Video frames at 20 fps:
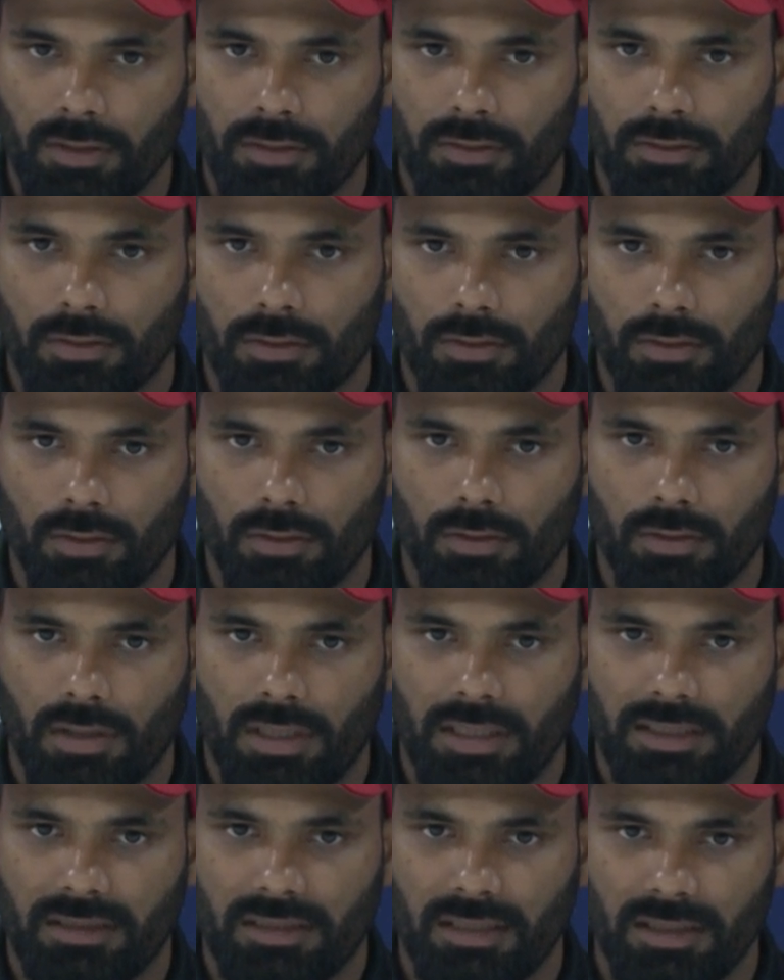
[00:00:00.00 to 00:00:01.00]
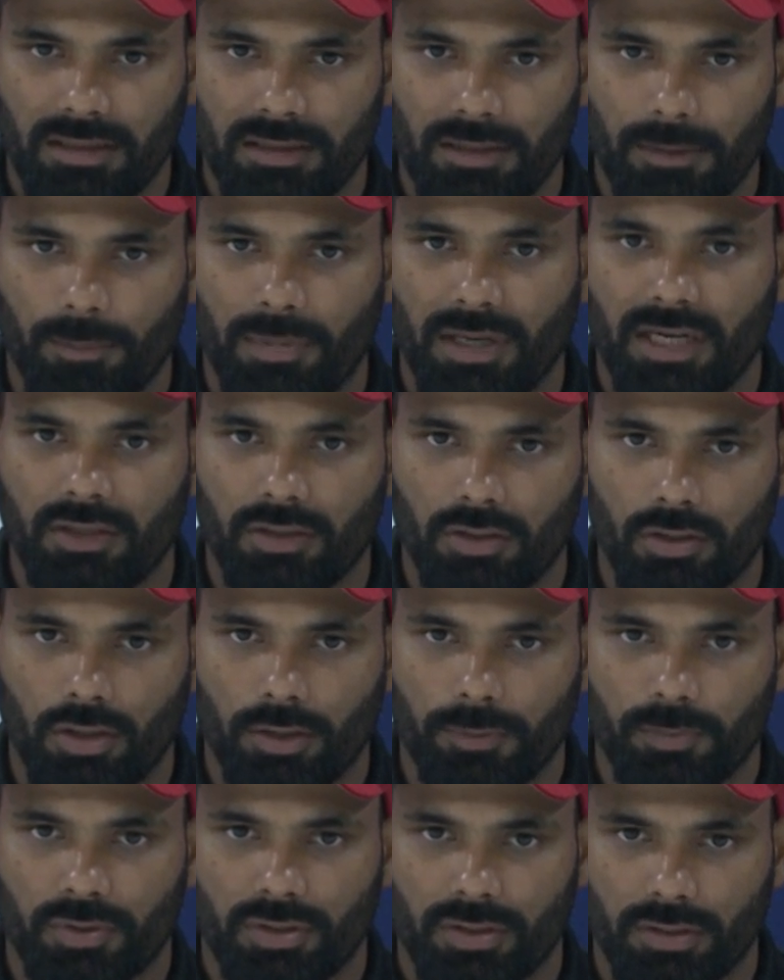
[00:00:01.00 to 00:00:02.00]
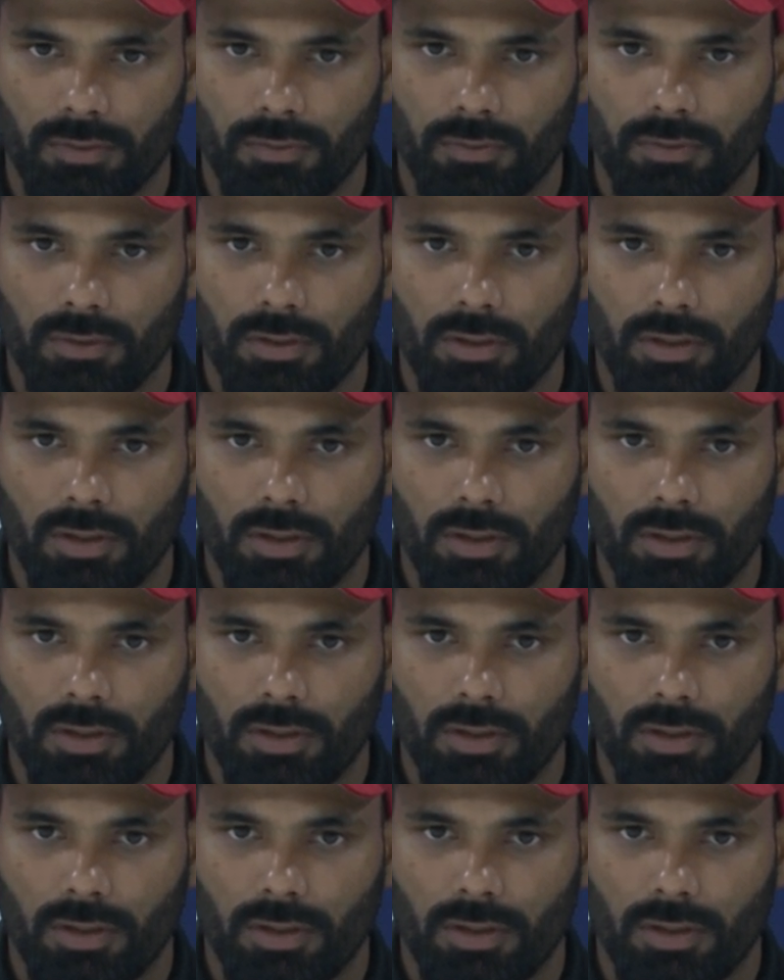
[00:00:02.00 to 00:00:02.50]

So I think the better option